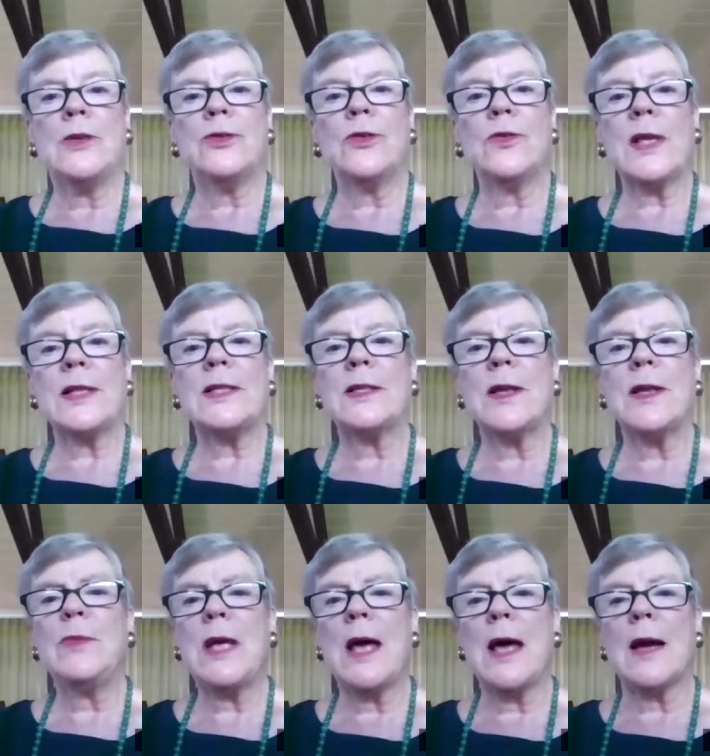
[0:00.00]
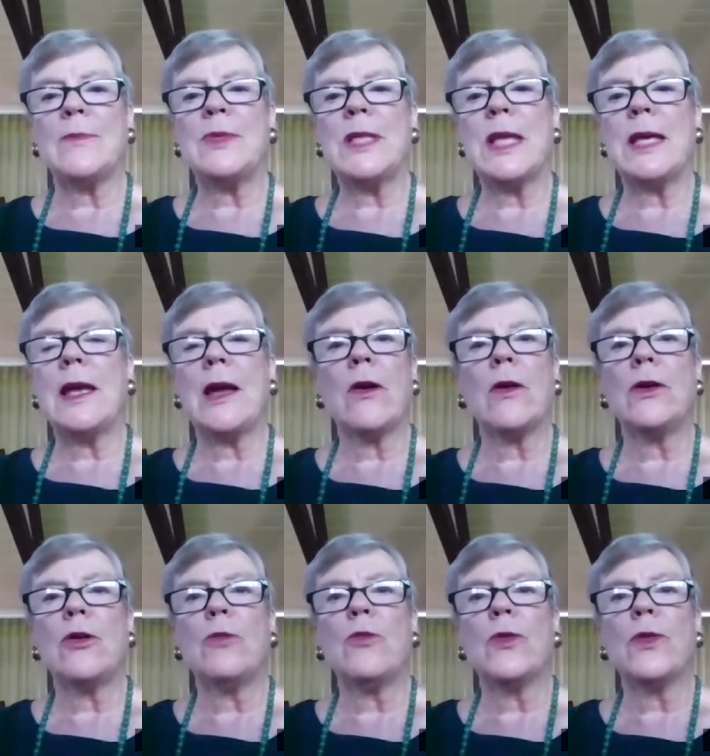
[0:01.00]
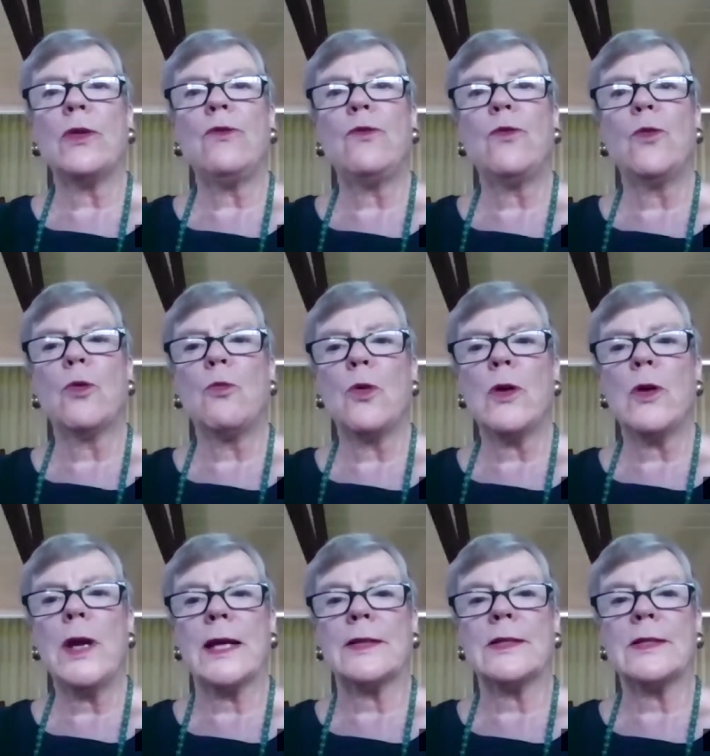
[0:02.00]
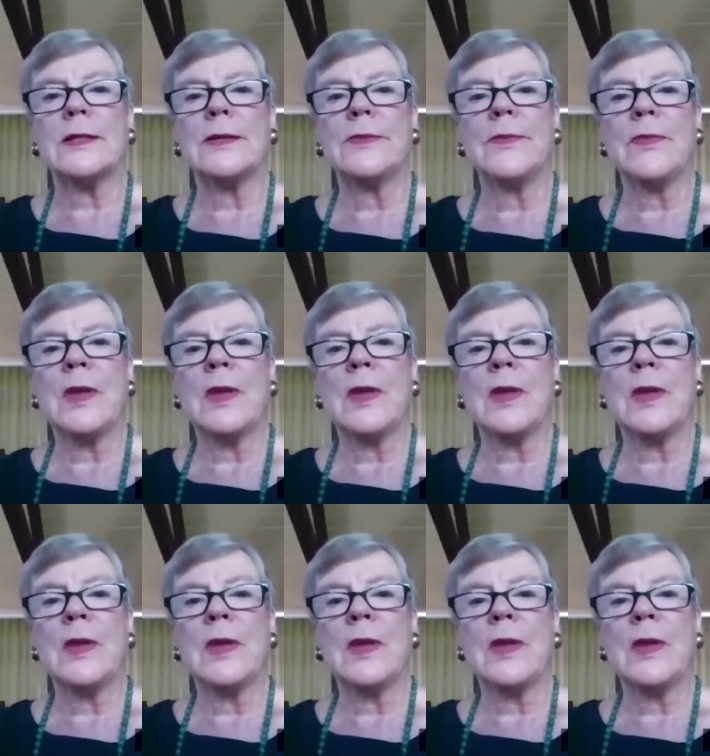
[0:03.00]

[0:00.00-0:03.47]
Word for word: so that sometimes they carried no more than four warheads.